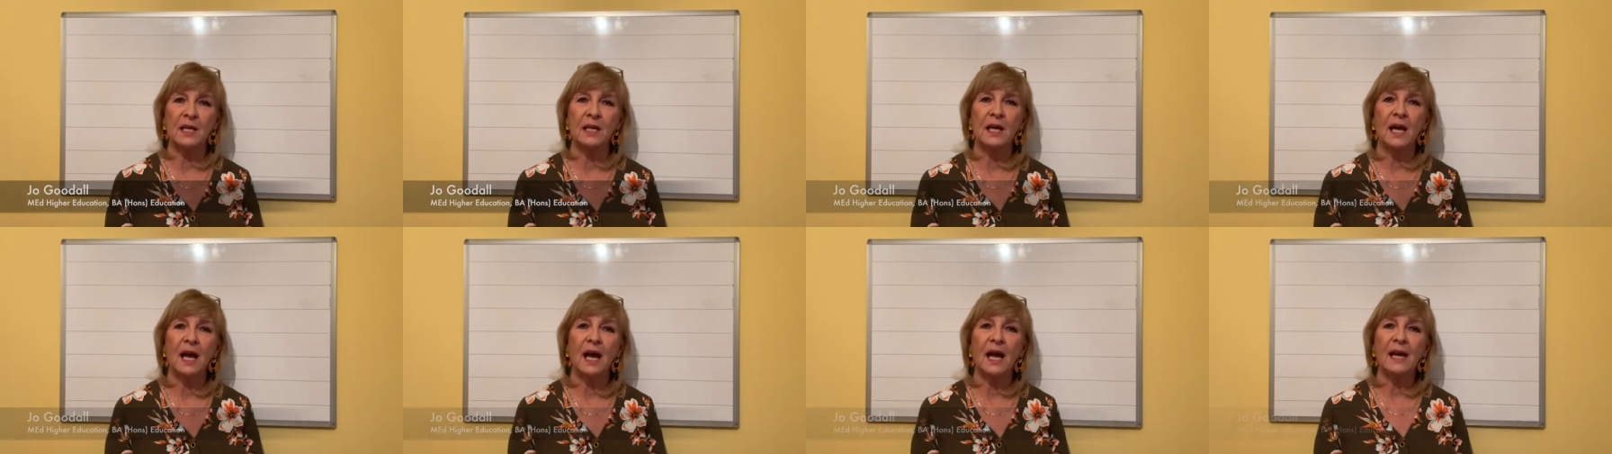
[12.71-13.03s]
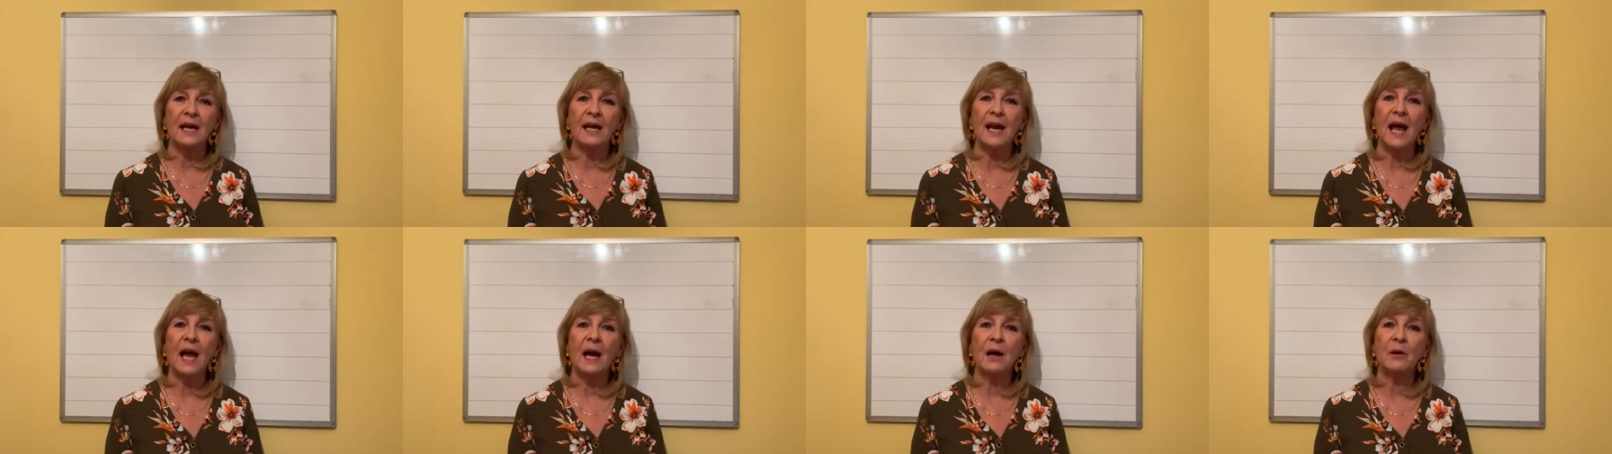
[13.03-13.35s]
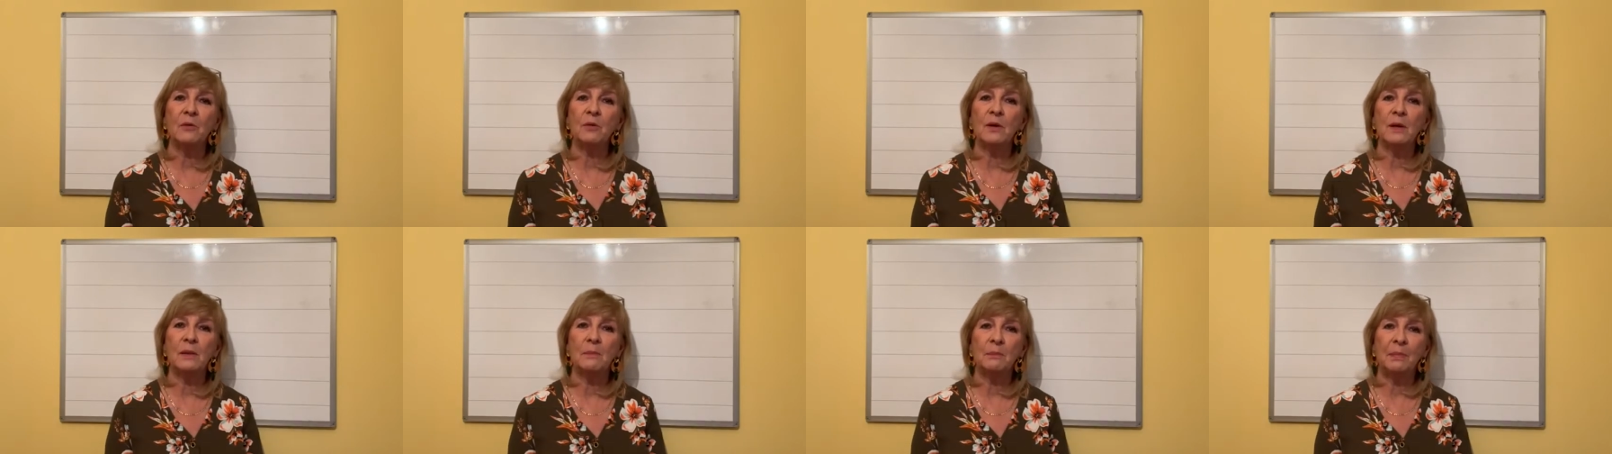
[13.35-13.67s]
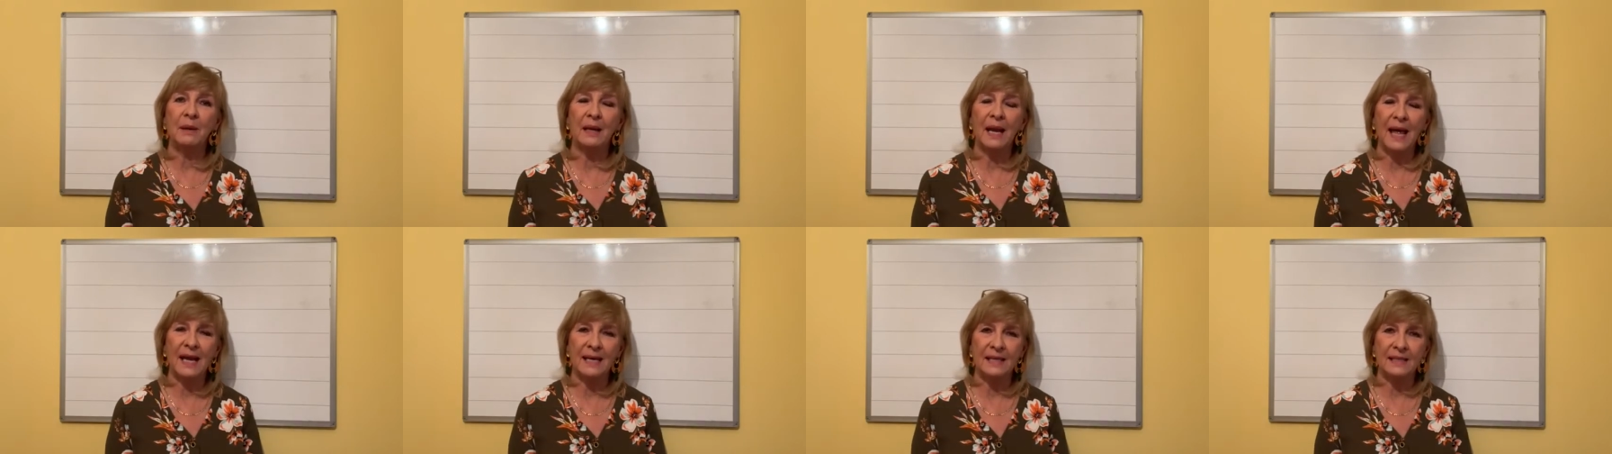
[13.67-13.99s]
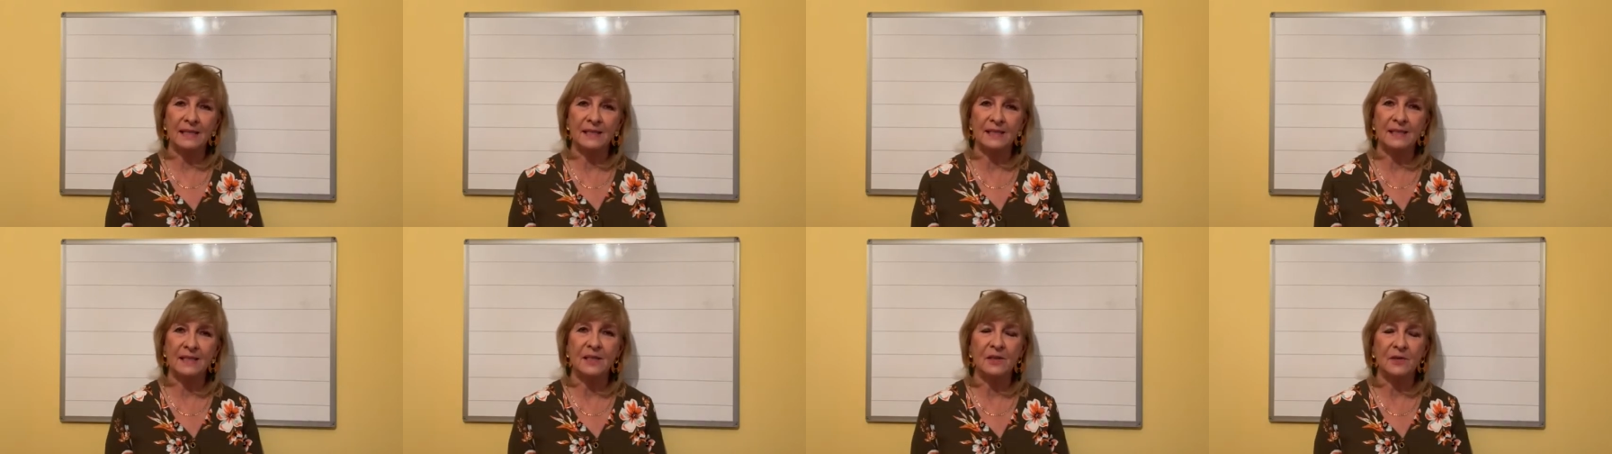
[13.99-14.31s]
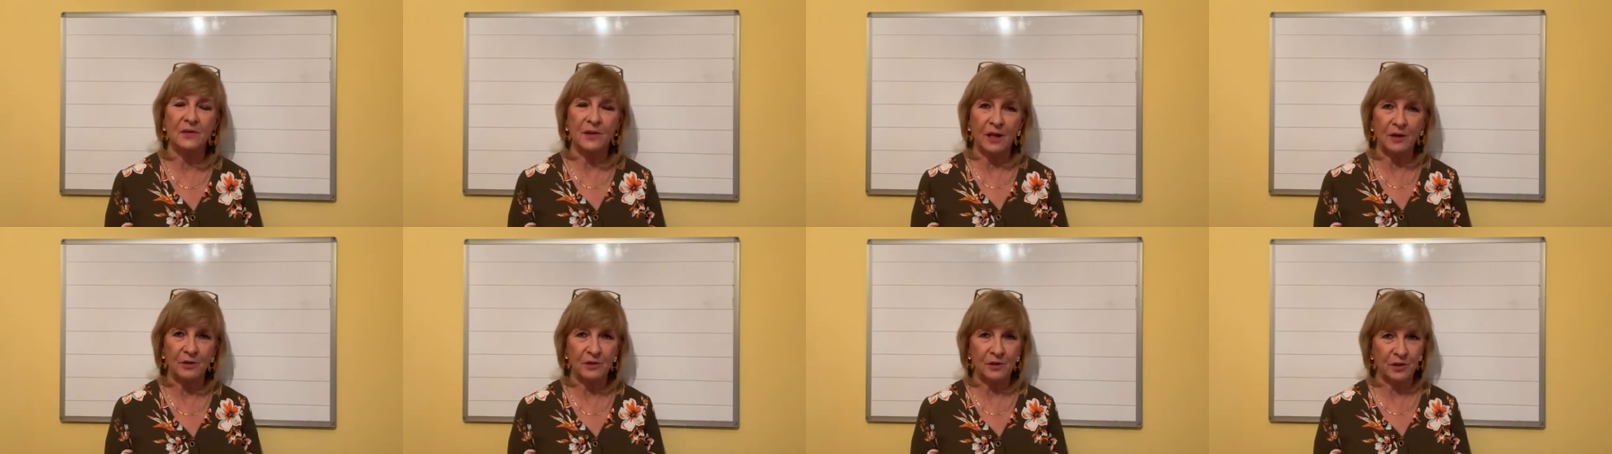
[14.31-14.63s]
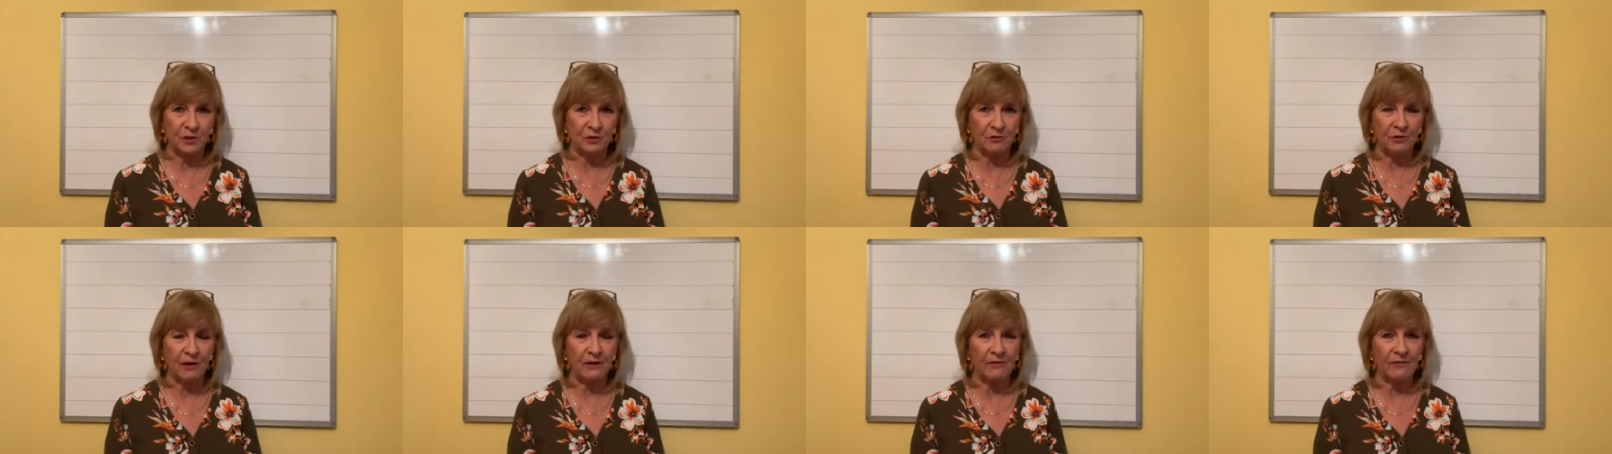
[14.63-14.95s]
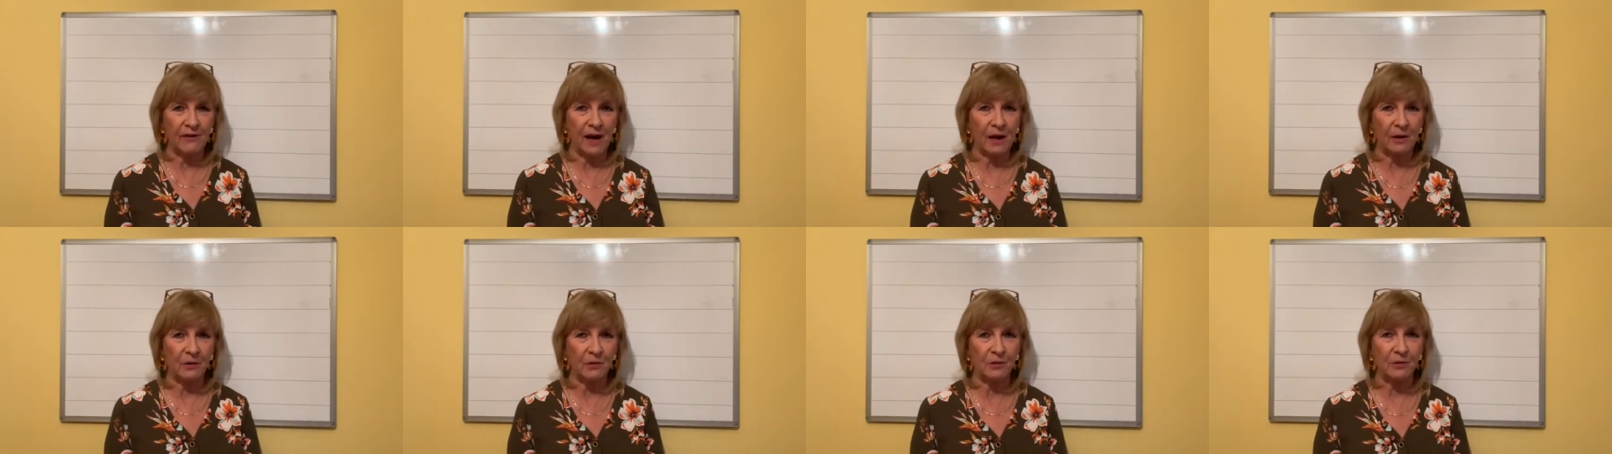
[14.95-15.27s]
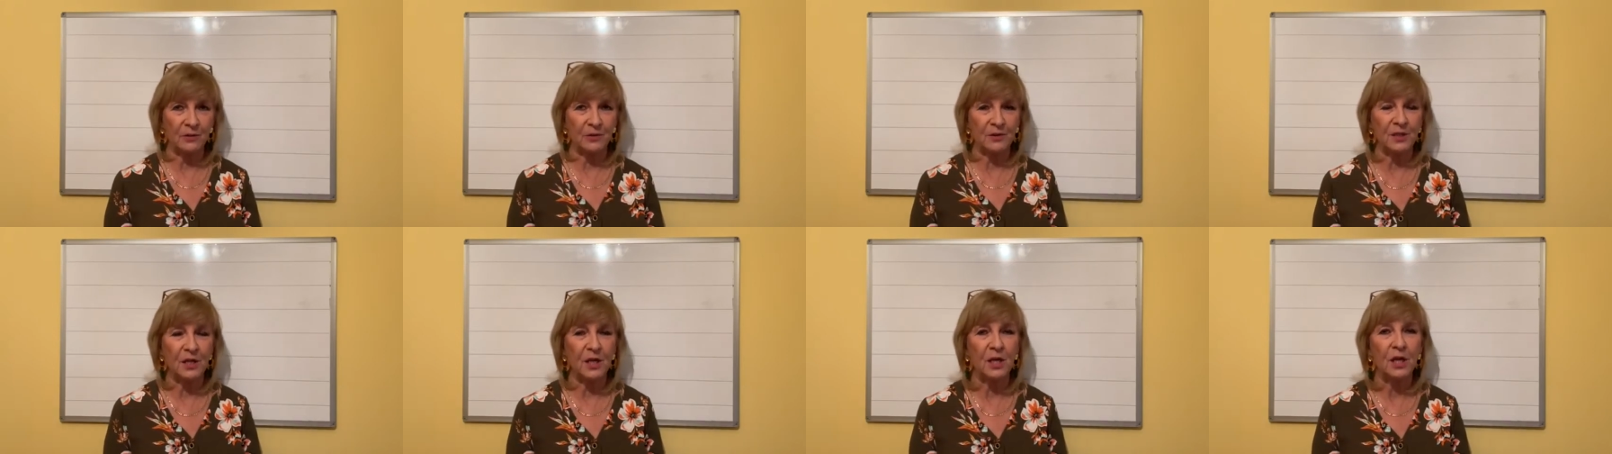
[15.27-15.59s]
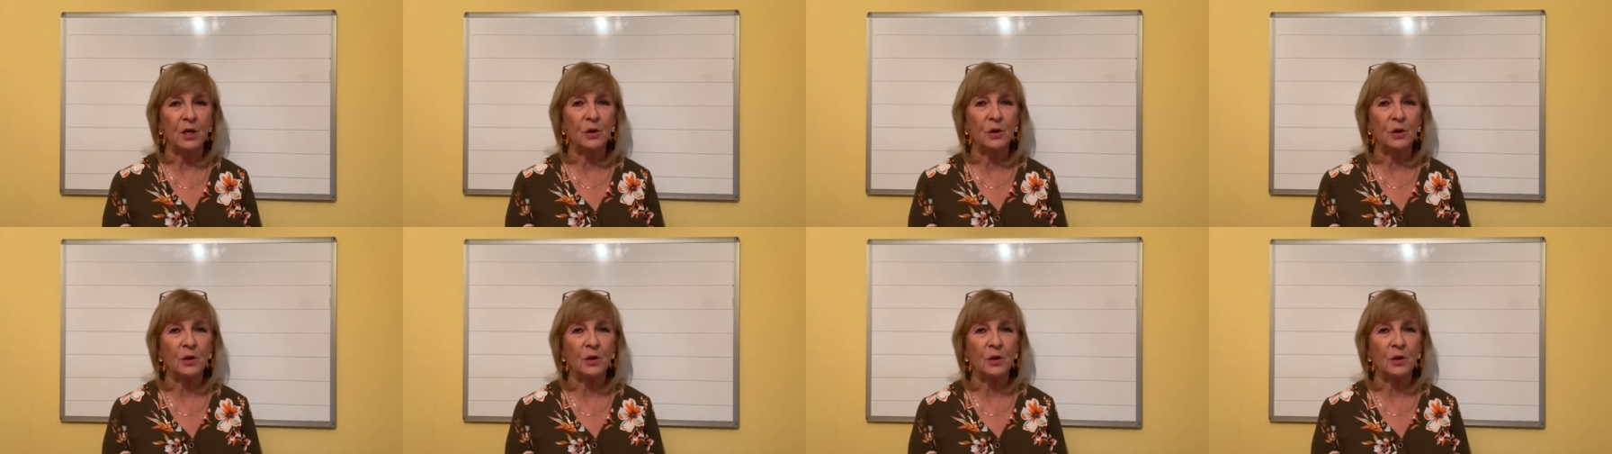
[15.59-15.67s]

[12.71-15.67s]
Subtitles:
and how we blend those three vowels